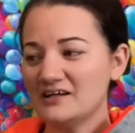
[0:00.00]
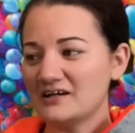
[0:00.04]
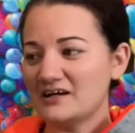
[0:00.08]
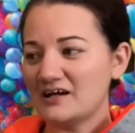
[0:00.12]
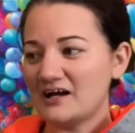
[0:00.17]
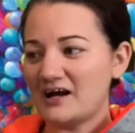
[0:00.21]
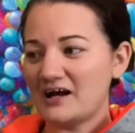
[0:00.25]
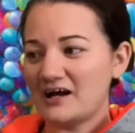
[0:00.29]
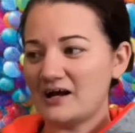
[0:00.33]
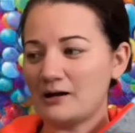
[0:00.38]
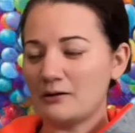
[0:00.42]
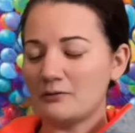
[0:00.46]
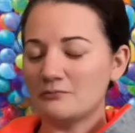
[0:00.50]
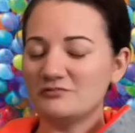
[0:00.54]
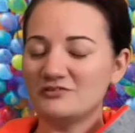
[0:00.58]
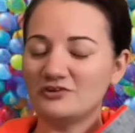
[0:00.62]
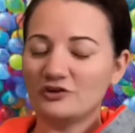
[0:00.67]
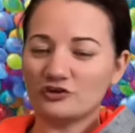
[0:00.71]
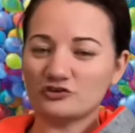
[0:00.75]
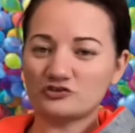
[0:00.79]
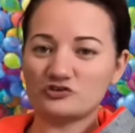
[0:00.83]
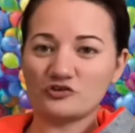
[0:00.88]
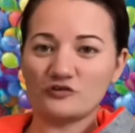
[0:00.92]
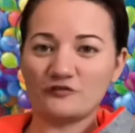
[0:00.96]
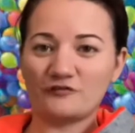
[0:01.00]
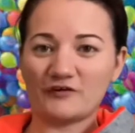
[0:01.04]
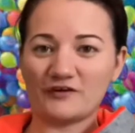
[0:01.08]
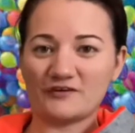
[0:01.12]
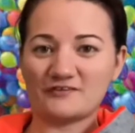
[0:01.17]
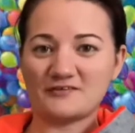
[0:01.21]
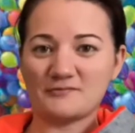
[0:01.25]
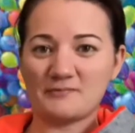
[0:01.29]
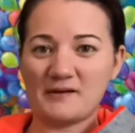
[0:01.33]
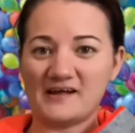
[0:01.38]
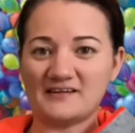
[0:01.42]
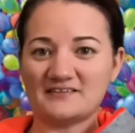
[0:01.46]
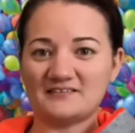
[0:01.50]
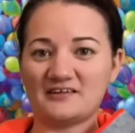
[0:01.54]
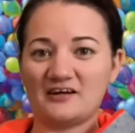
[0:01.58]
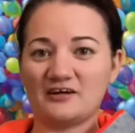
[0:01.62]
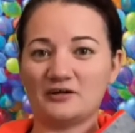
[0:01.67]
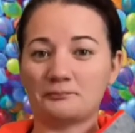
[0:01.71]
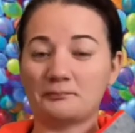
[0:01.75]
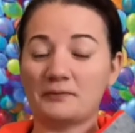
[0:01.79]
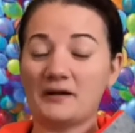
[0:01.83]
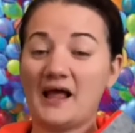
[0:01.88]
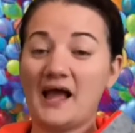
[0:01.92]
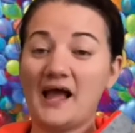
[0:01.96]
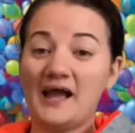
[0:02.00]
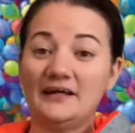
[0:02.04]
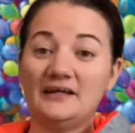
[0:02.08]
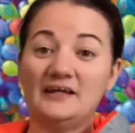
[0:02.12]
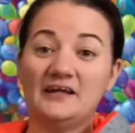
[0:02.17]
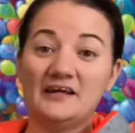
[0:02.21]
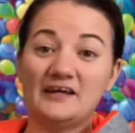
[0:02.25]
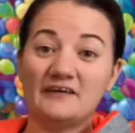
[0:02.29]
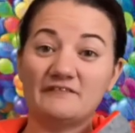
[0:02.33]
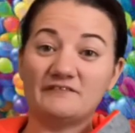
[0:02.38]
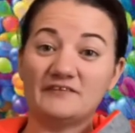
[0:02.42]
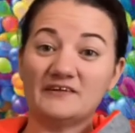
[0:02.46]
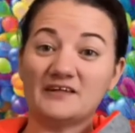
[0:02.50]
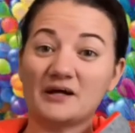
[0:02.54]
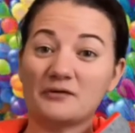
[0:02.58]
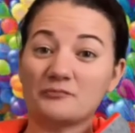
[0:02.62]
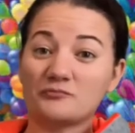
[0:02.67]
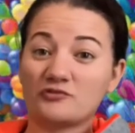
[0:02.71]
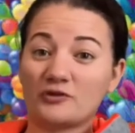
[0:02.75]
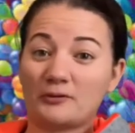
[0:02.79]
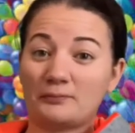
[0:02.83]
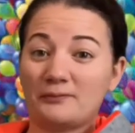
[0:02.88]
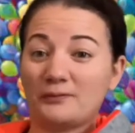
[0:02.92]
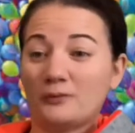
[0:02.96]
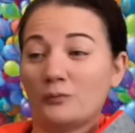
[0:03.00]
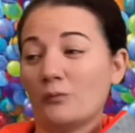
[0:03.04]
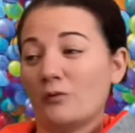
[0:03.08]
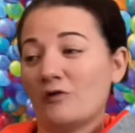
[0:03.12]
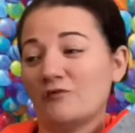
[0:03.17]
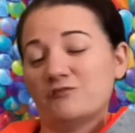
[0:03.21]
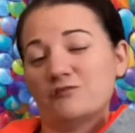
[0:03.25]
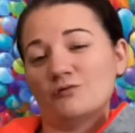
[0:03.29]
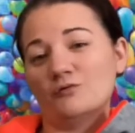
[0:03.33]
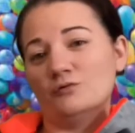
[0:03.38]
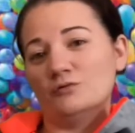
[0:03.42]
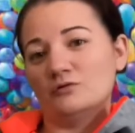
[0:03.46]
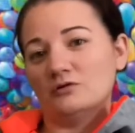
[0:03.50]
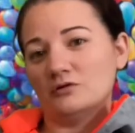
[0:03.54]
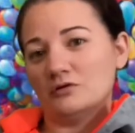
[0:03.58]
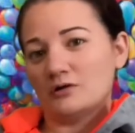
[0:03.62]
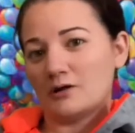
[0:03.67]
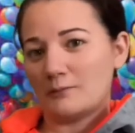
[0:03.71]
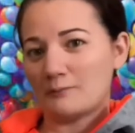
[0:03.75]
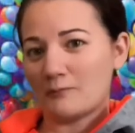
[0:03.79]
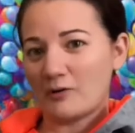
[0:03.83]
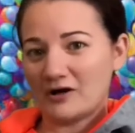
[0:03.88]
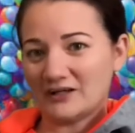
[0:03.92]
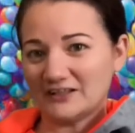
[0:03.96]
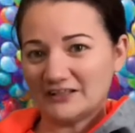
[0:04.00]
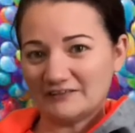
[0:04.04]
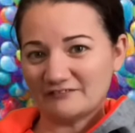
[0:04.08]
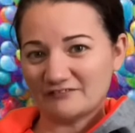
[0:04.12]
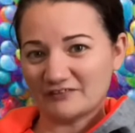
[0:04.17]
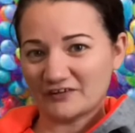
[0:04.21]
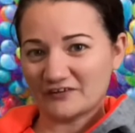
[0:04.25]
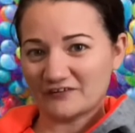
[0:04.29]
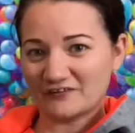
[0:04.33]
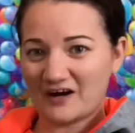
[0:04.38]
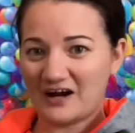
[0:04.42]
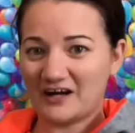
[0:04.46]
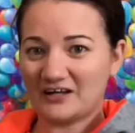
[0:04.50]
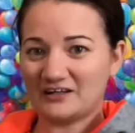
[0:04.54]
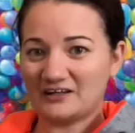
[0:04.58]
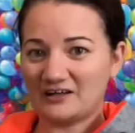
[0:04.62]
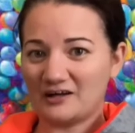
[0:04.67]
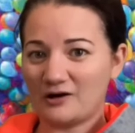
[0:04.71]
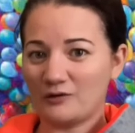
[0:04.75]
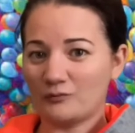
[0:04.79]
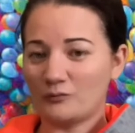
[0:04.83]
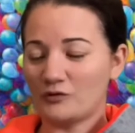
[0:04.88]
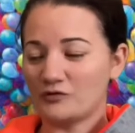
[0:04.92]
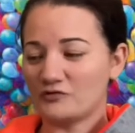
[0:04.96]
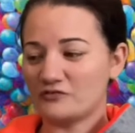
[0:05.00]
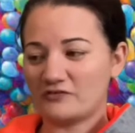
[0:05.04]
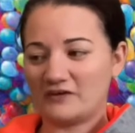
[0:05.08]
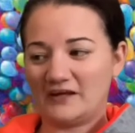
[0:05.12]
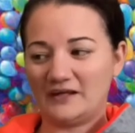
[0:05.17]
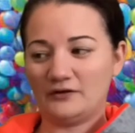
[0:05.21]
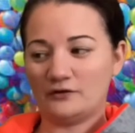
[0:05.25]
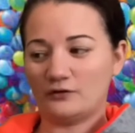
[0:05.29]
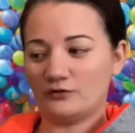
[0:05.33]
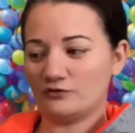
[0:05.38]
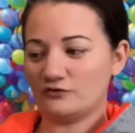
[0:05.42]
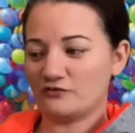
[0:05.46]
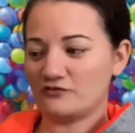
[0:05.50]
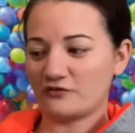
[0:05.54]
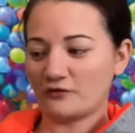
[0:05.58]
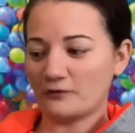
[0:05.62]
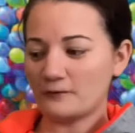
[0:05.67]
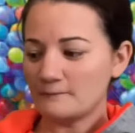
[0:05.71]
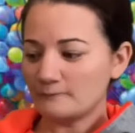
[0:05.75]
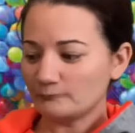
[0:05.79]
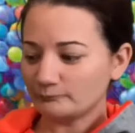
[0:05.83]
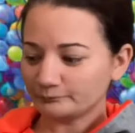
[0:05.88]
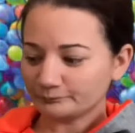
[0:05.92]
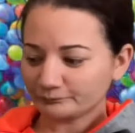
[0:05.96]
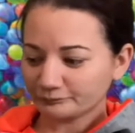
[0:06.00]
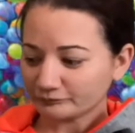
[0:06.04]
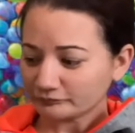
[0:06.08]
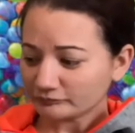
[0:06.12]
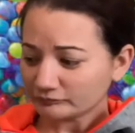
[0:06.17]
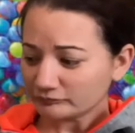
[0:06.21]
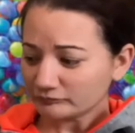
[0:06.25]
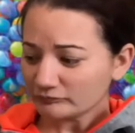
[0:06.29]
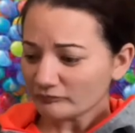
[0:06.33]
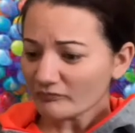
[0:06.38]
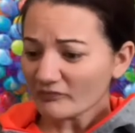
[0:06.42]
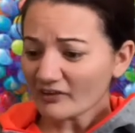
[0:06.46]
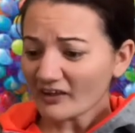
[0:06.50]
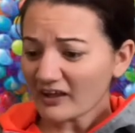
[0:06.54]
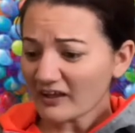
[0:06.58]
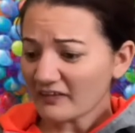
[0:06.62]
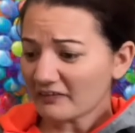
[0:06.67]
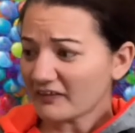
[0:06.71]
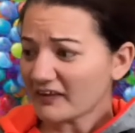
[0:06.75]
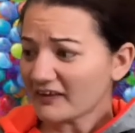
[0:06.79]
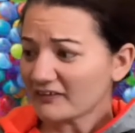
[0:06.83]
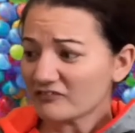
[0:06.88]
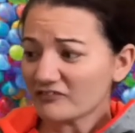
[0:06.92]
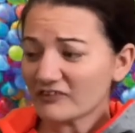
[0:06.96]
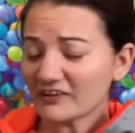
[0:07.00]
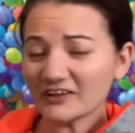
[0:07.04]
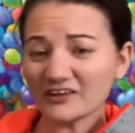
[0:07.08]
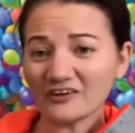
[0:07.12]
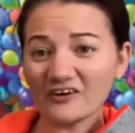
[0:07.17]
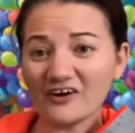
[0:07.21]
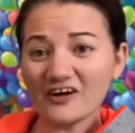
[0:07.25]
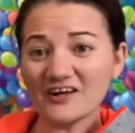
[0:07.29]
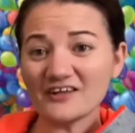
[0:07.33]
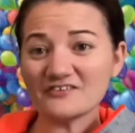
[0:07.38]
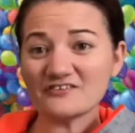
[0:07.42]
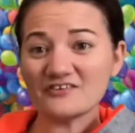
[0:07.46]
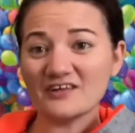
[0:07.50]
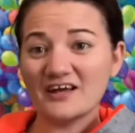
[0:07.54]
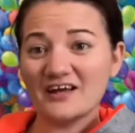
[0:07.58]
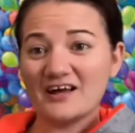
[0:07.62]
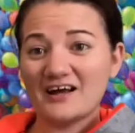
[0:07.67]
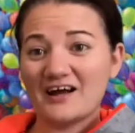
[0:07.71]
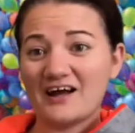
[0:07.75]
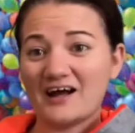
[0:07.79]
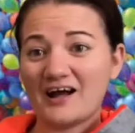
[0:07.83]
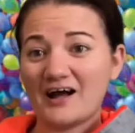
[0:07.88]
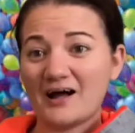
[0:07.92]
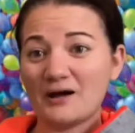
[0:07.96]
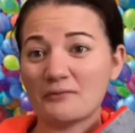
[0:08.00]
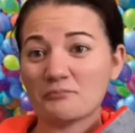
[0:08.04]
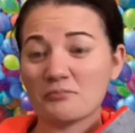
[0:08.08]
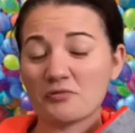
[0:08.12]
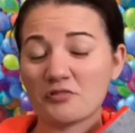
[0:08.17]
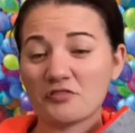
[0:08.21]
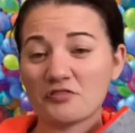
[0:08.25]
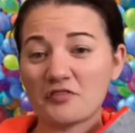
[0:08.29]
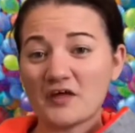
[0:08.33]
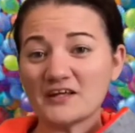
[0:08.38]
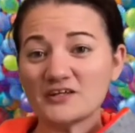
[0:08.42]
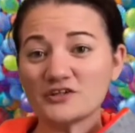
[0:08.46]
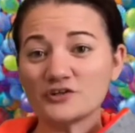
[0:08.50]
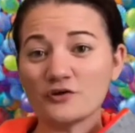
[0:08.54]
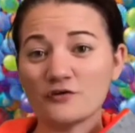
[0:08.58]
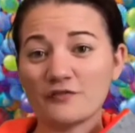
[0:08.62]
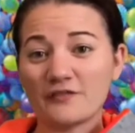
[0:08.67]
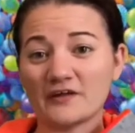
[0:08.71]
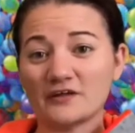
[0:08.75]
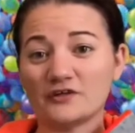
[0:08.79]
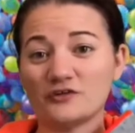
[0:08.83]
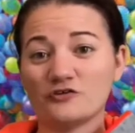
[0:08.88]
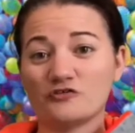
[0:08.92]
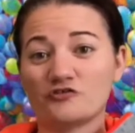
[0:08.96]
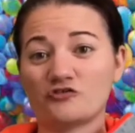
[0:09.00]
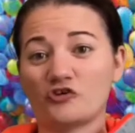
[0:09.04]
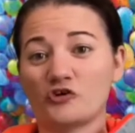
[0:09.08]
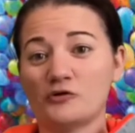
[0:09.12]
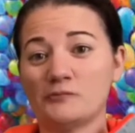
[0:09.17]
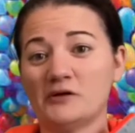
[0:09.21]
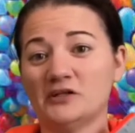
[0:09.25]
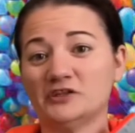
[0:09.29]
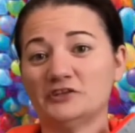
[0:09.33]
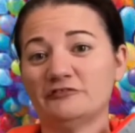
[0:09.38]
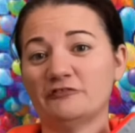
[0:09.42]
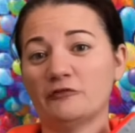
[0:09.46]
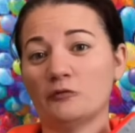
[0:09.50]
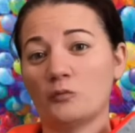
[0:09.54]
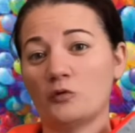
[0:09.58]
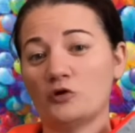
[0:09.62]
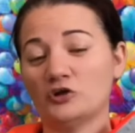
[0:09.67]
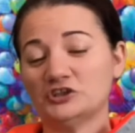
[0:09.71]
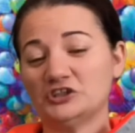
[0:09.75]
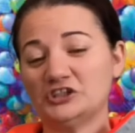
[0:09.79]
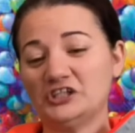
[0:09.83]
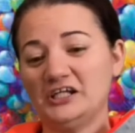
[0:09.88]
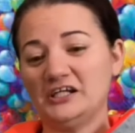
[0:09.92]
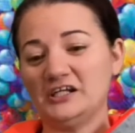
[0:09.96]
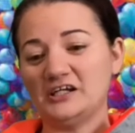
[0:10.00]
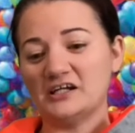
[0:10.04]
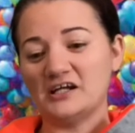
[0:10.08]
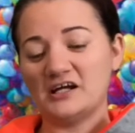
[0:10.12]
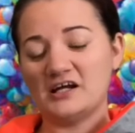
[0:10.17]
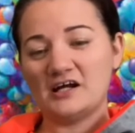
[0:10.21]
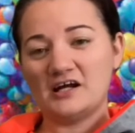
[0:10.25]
Uh, not too fussed about Dug, but hey, if it comes up in a waffle, I might give it a crack. I won't say no. So that's it, guys. Um, thank you, thank you so much for watching.